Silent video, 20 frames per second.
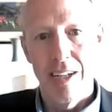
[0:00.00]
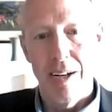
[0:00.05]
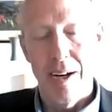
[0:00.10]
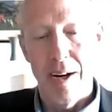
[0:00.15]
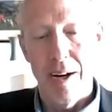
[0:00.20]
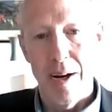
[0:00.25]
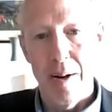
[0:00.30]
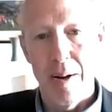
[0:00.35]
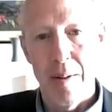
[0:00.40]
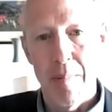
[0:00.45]

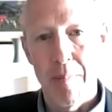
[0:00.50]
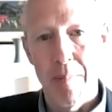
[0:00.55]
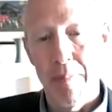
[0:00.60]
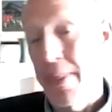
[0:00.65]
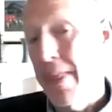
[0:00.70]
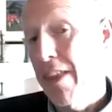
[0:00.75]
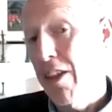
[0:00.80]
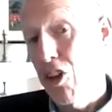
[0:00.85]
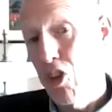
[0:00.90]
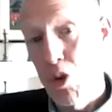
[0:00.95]

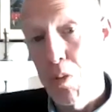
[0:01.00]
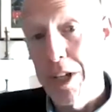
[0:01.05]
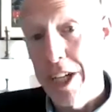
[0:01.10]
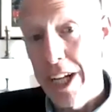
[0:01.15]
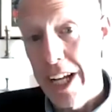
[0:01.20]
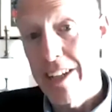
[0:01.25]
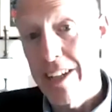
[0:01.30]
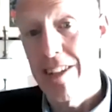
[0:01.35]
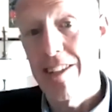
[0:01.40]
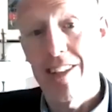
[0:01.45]

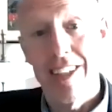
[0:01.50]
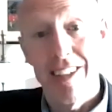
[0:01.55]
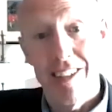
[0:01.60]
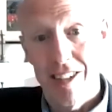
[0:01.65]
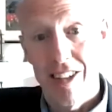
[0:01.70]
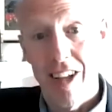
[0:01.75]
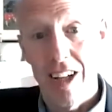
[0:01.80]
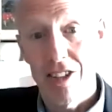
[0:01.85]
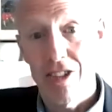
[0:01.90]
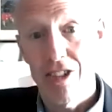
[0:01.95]
Kubernetes and
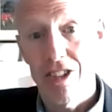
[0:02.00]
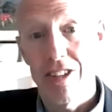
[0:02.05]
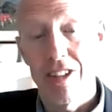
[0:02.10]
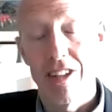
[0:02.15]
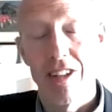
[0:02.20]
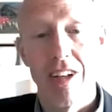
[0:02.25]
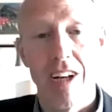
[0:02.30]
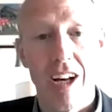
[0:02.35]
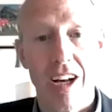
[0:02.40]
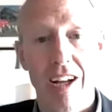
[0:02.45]
such,
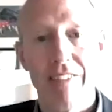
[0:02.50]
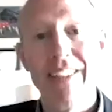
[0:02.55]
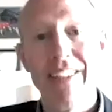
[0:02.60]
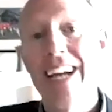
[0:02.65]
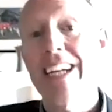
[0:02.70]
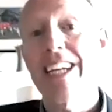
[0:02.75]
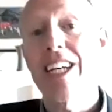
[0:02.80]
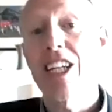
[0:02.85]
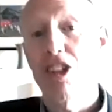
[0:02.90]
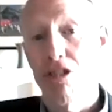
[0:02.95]

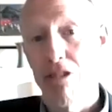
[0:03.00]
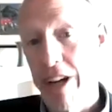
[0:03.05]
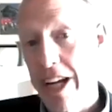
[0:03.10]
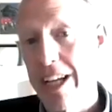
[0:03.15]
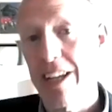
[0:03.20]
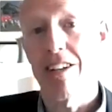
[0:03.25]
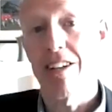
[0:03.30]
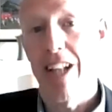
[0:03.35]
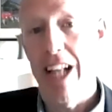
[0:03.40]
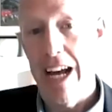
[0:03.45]
that can
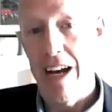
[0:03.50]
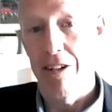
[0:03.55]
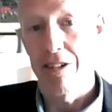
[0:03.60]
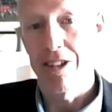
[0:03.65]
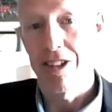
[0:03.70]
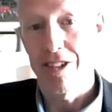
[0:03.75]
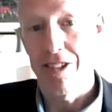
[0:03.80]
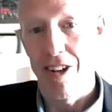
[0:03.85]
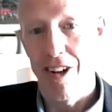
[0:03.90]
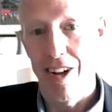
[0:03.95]
create
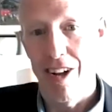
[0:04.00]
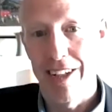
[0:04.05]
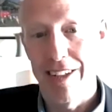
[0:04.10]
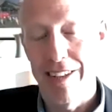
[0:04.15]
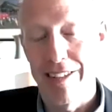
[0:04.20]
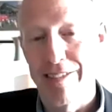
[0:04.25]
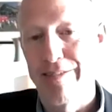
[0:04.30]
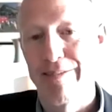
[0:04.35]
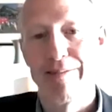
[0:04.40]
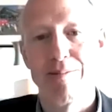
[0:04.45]
clouds
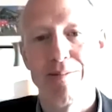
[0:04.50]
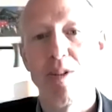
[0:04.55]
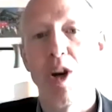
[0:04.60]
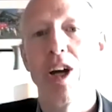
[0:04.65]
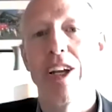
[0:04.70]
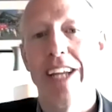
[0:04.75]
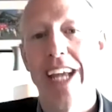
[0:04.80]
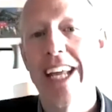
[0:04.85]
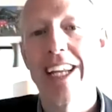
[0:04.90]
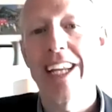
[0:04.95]
on
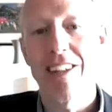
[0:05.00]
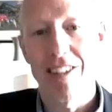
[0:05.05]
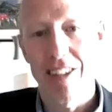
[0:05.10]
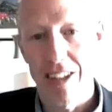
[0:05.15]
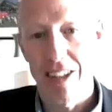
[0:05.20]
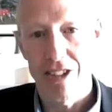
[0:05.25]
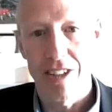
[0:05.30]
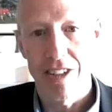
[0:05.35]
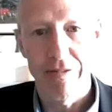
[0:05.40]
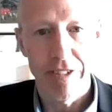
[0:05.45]
any
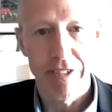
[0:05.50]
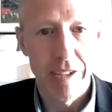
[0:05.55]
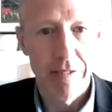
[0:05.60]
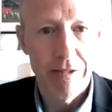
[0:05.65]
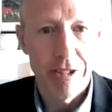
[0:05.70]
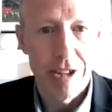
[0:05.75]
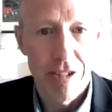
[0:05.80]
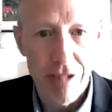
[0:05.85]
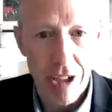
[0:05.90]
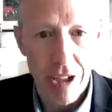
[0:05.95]
such
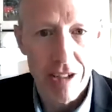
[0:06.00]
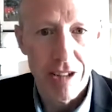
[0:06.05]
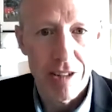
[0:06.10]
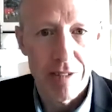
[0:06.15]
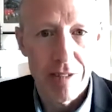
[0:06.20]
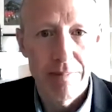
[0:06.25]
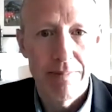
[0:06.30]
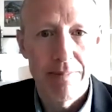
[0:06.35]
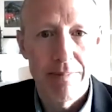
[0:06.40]
infrastructure.